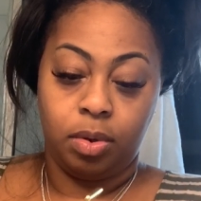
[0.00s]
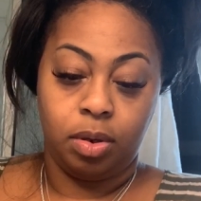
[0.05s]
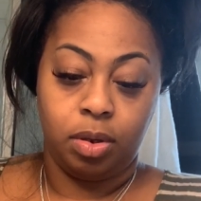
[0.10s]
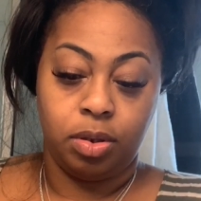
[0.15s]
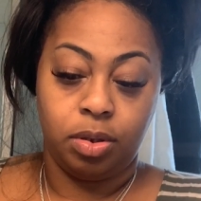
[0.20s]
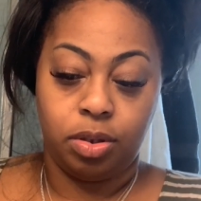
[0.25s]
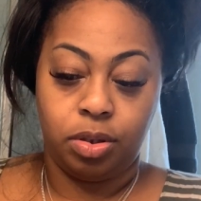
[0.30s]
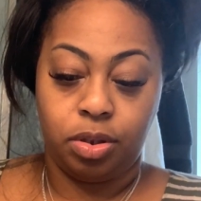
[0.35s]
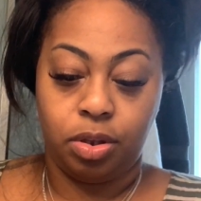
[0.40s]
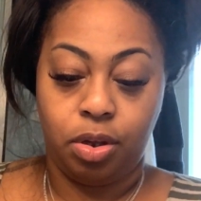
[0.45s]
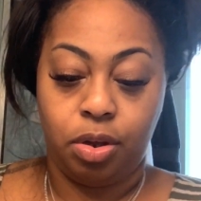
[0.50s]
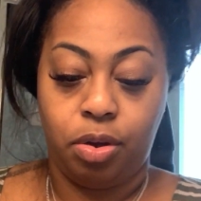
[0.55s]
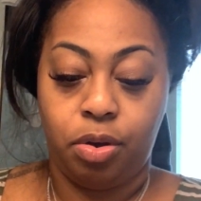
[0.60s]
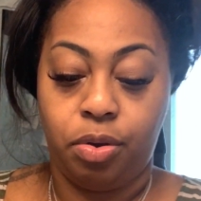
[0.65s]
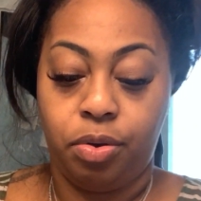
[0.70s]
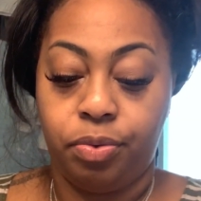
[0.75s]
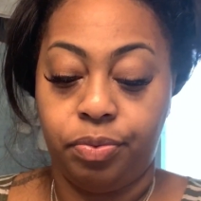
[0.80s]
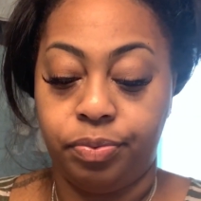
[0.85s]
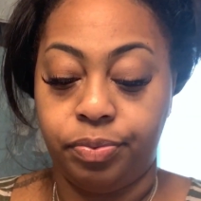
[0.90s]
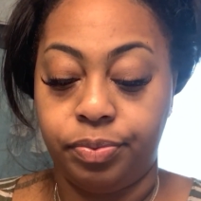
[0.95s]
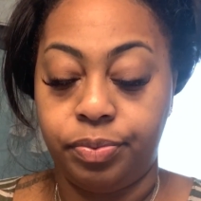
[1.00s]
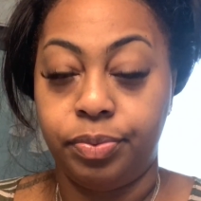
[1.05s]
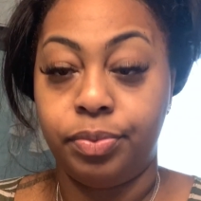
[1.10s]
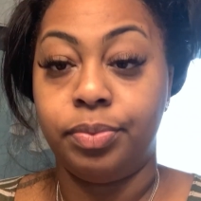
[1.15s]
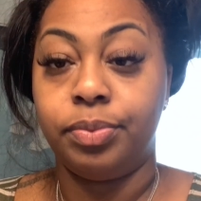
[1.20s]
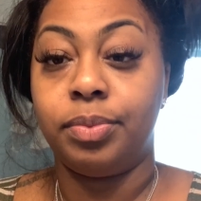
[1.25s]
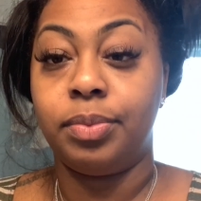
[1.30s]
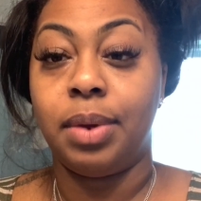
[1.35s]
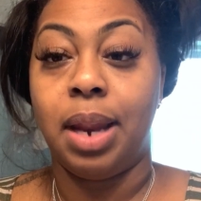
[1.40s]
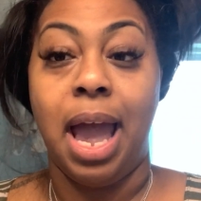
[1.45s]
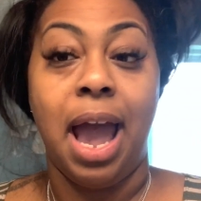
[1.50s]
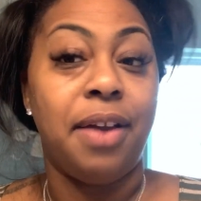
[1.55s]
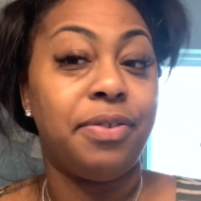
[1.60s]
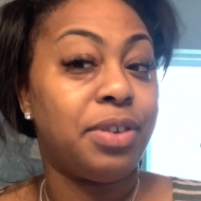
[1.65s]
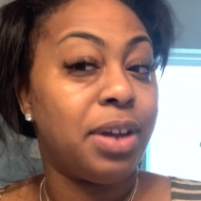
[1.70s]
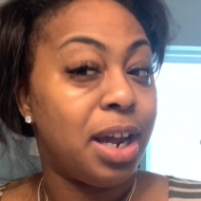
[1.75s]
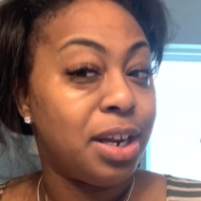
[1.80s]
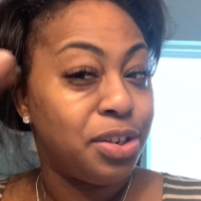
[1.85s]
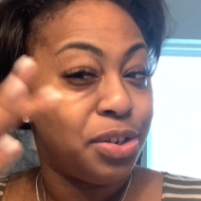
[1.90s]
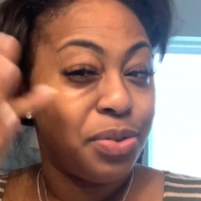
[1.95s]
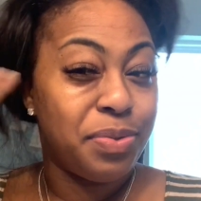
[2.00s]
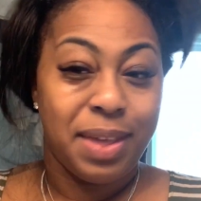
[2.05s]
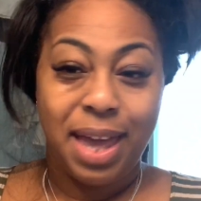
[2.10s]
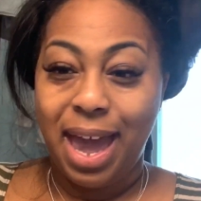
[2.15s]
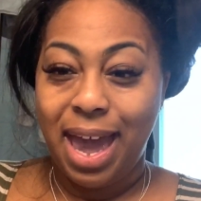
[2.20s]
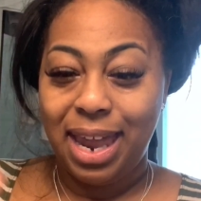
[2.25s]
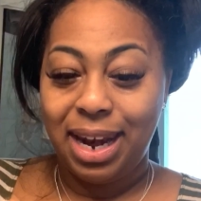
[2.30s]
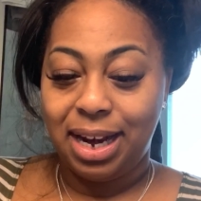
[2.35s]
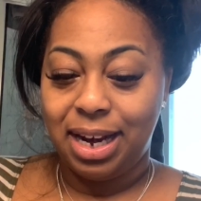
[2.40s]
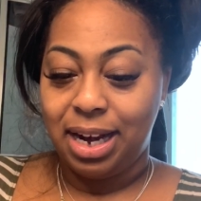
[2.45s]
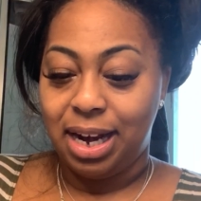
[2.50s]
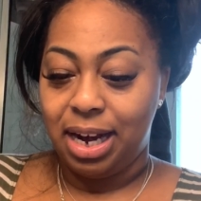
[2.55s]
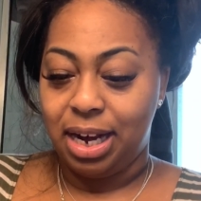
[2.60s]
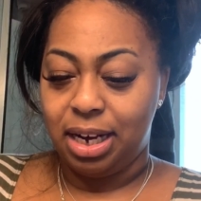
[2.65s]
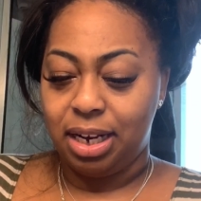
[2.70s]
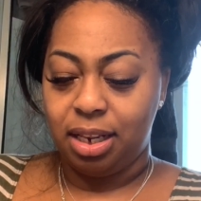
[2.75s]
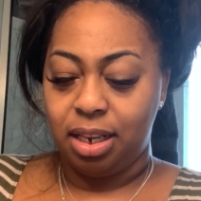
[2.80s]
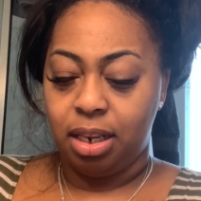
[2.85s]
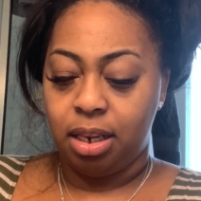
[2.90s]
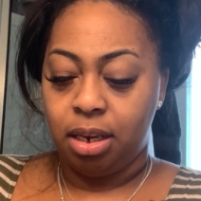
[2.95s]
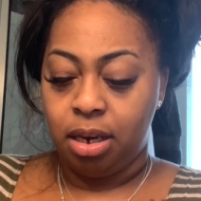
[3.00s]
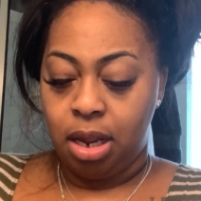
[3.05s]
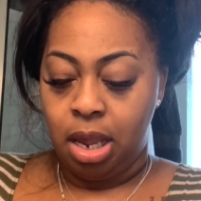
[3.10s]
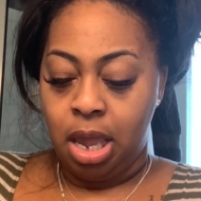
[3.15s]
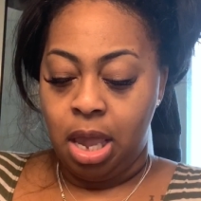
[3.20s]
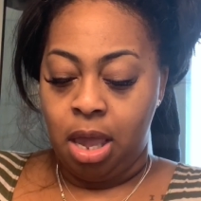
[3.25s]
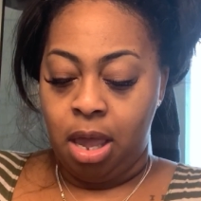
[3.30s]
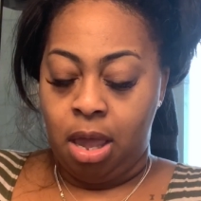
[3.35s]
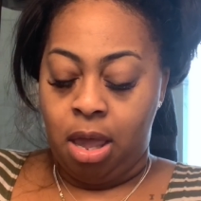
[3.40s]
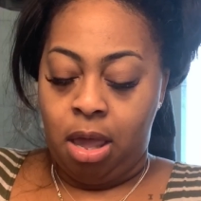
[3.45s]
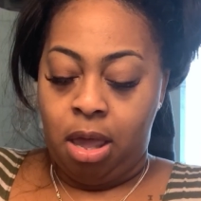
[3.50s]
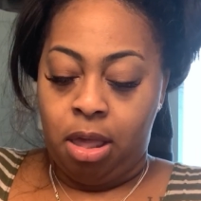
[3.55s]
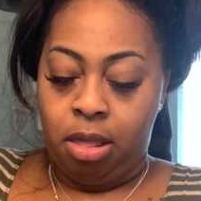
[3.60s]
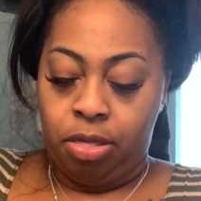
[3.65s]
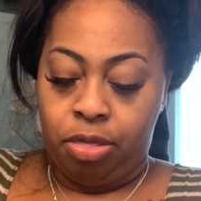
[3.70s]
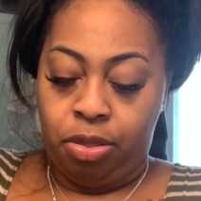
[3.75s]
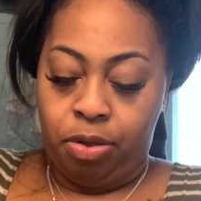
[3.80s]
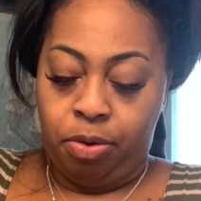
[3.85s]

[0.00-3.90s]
So after I do that, and the